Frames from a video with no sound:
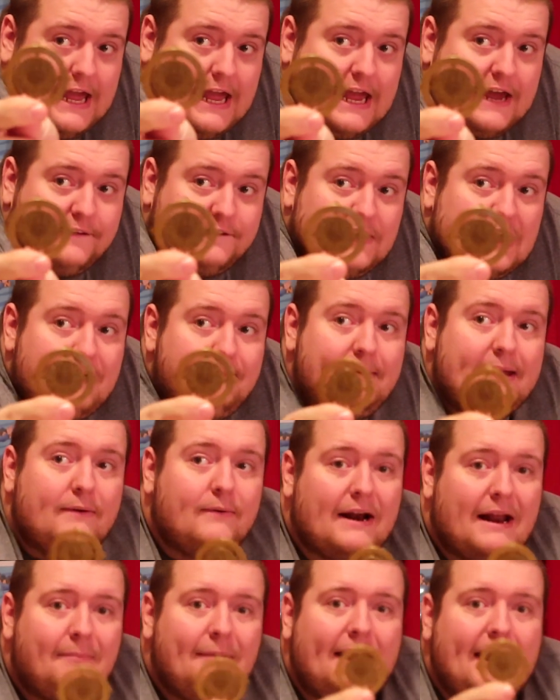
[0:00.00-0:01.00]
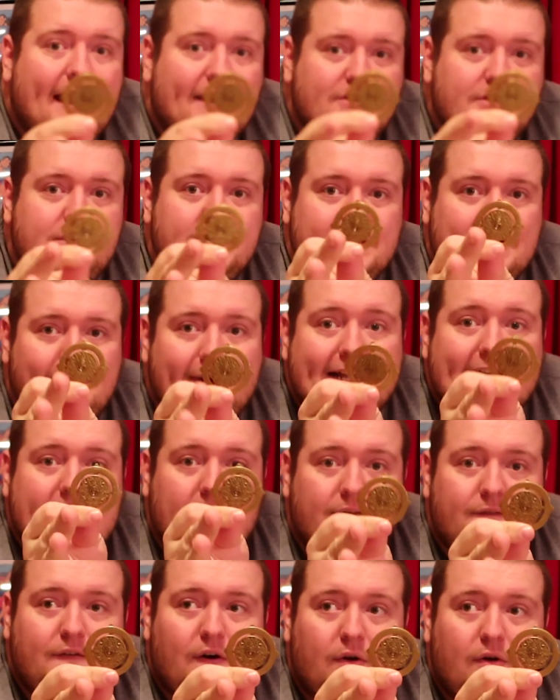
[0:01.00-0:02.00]
If need be, what I might actually do is I might take
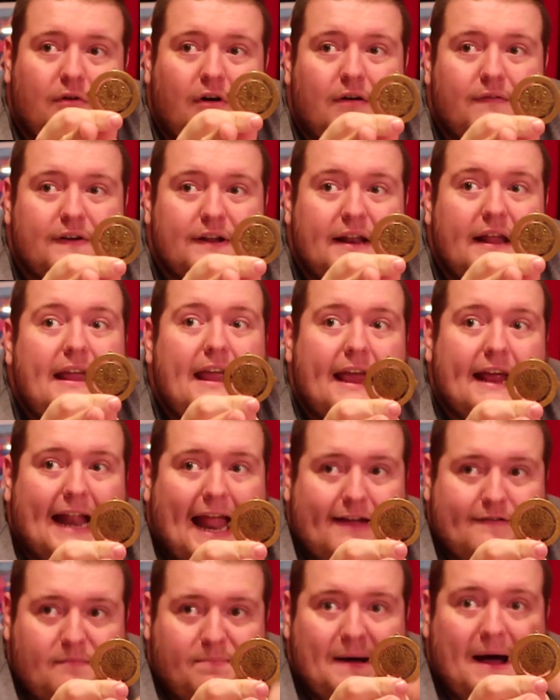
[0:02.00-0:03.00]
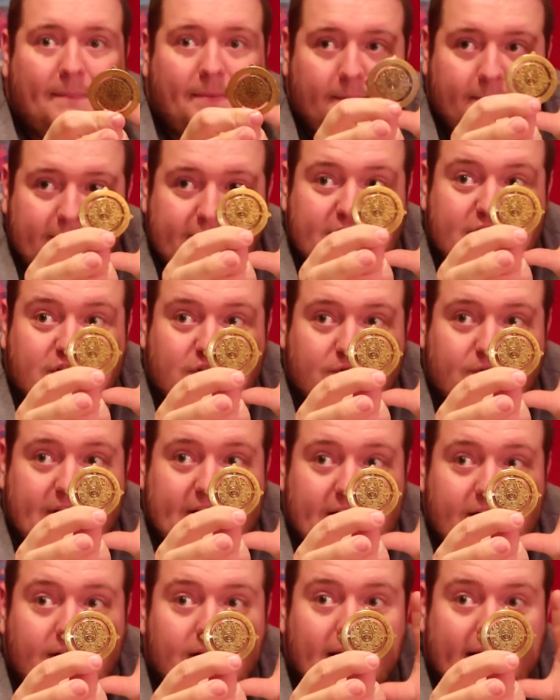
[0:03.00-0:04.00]
a photo of it and have it pop up on the
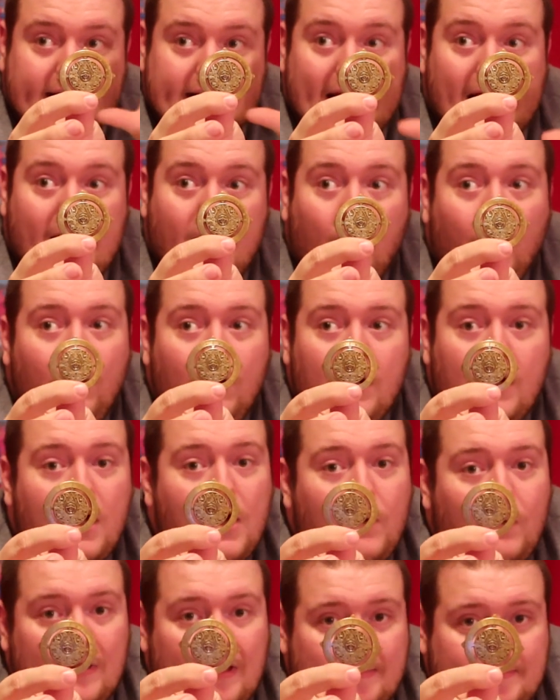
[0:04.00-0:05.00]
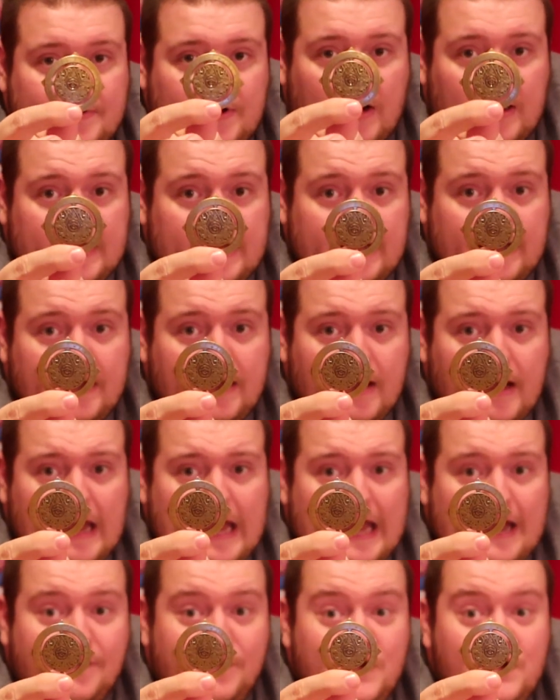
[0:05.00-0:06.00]
screen like now while I'm talking.
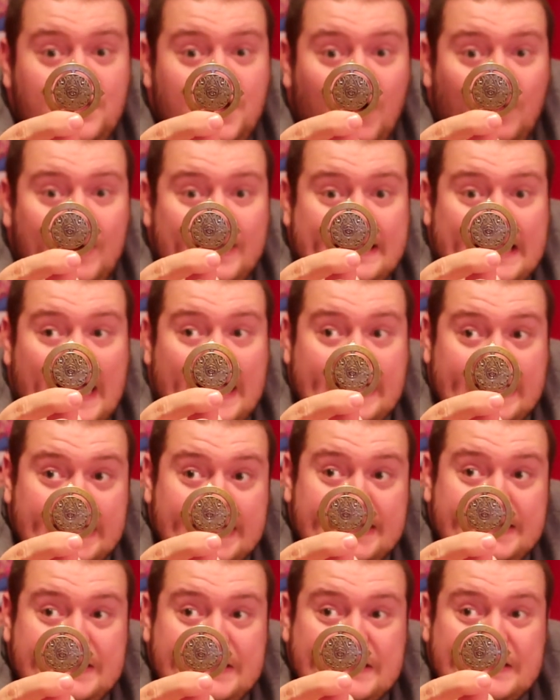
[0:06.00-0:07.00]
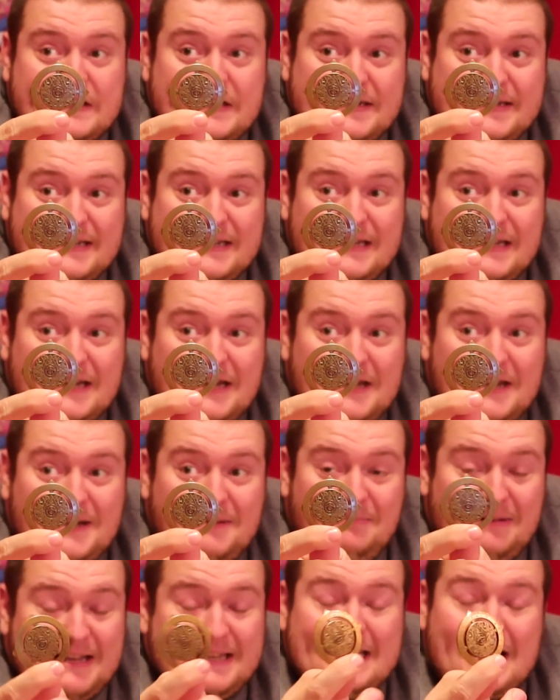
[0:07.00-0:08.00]
If you know what that is,
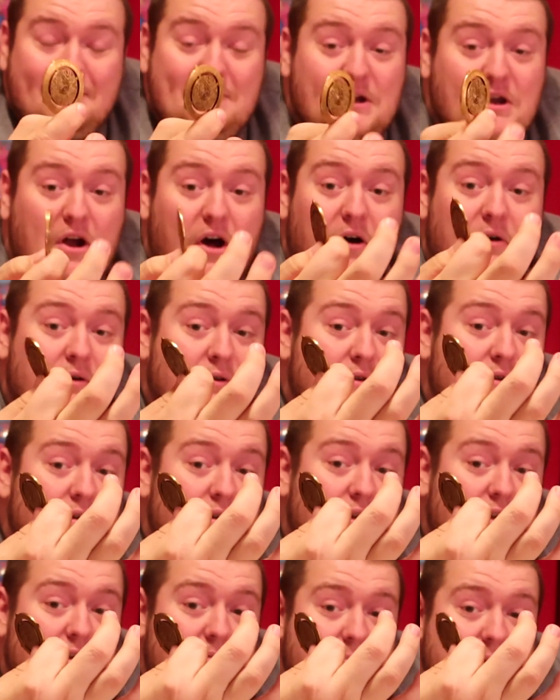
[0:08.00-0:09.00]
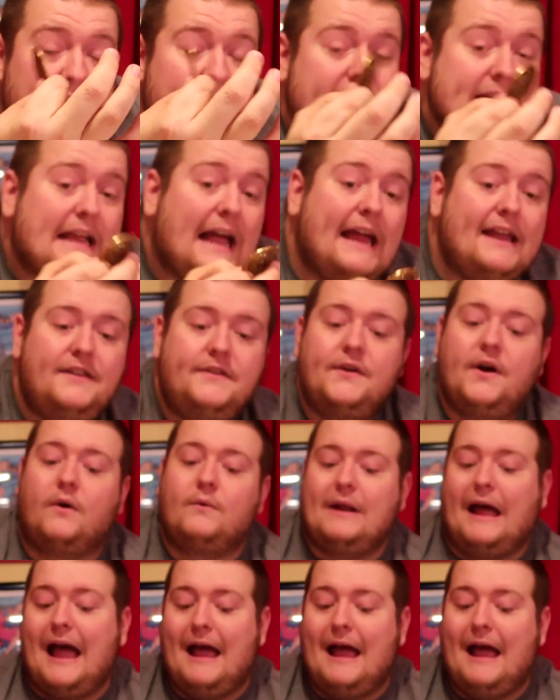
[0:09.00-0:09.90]
please let me know. Because I don't.